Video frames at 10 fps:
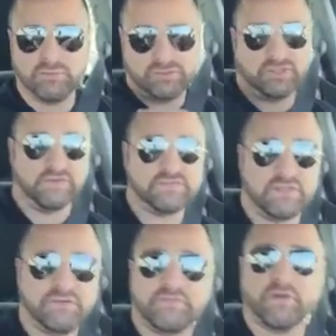
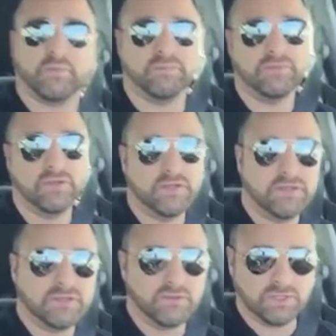Brusilevsky
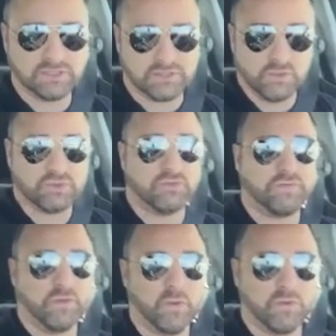who does social
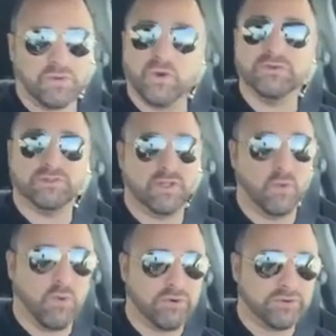for the Golden State
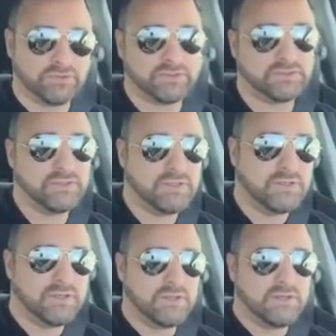Warriors,
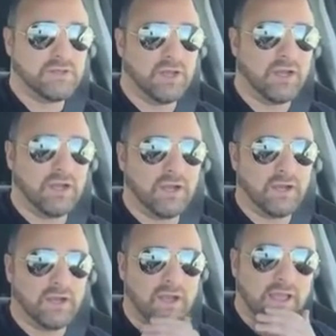
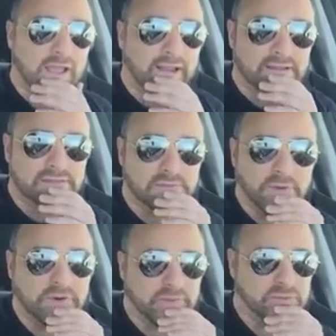and
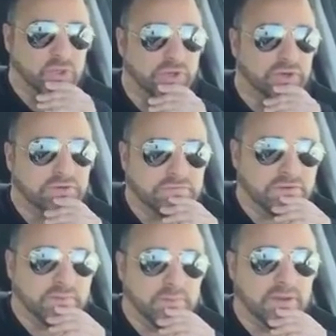Miriam Joyer
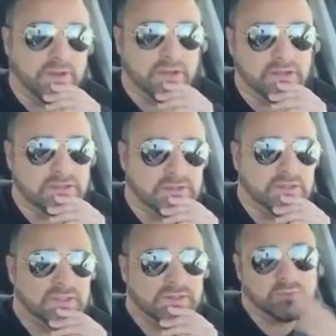from
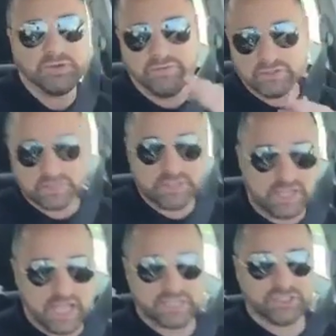previously
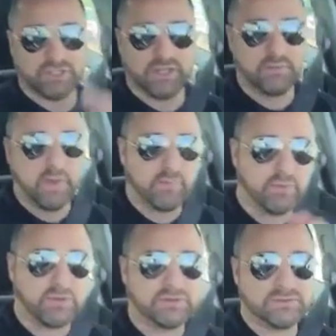Engadget, then
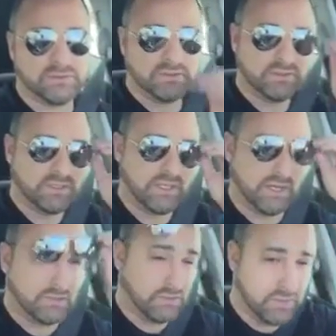Pebble,
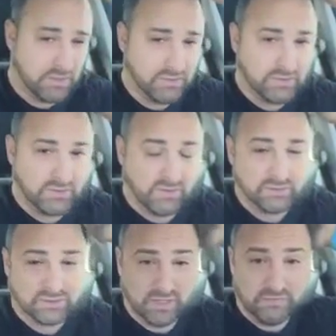and now doing her
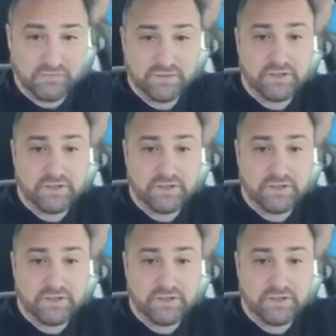own stuff.